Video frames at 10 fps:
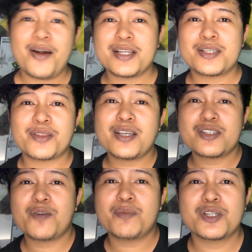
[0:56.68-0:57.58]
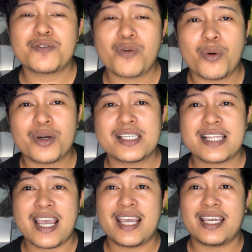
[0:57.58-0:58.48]
Alright, so thank you so much for
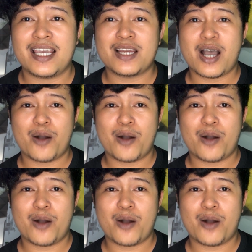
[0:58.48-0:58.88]
staying in